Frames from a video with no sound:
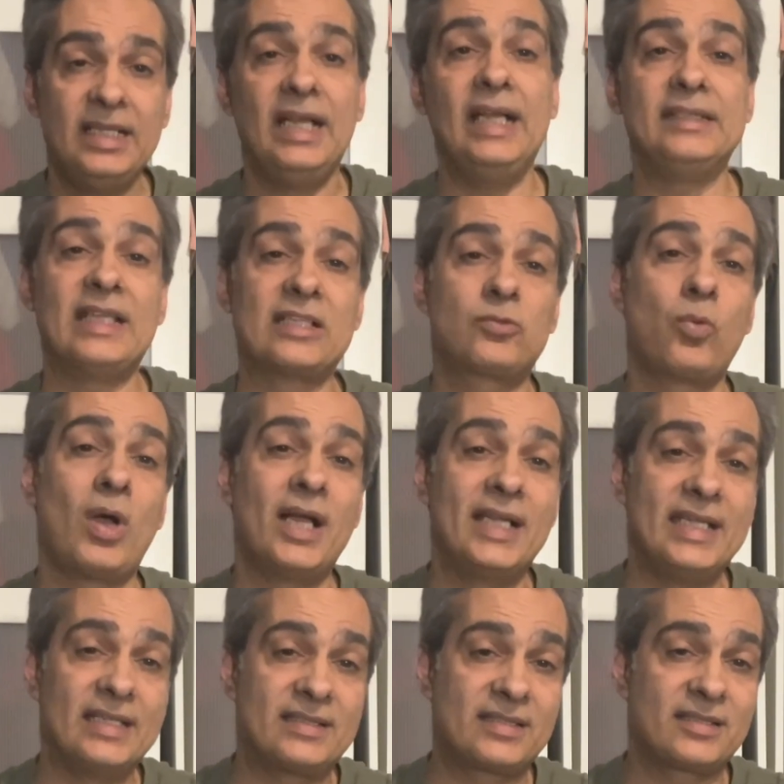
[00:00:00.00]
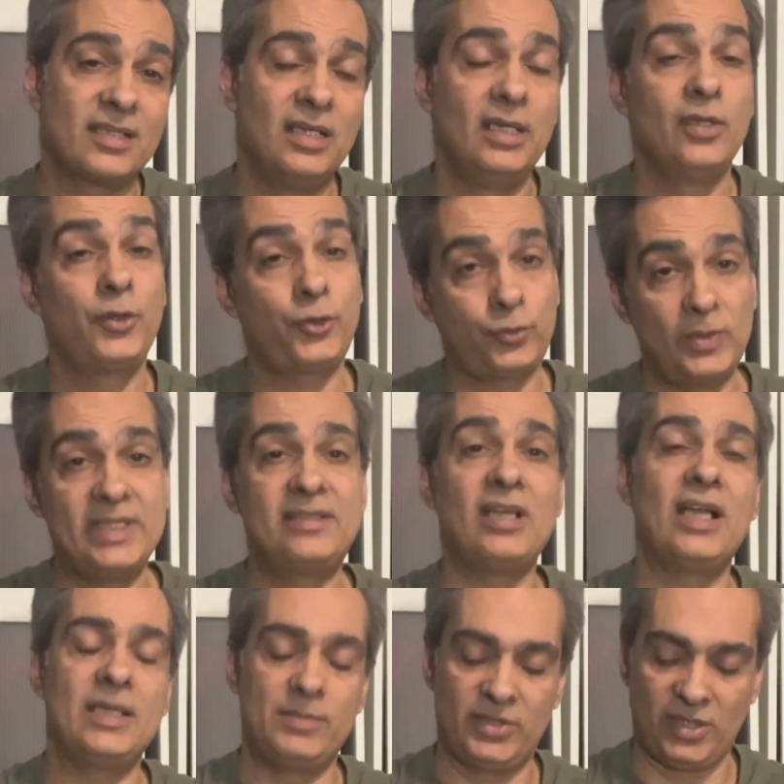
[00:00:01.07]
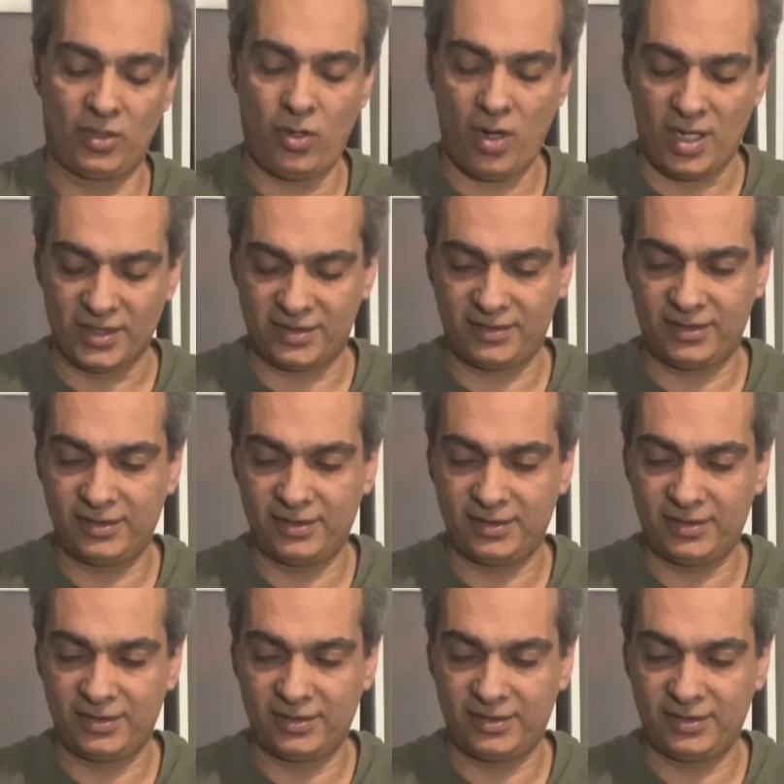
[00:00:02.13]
and that's why it's three times the cost.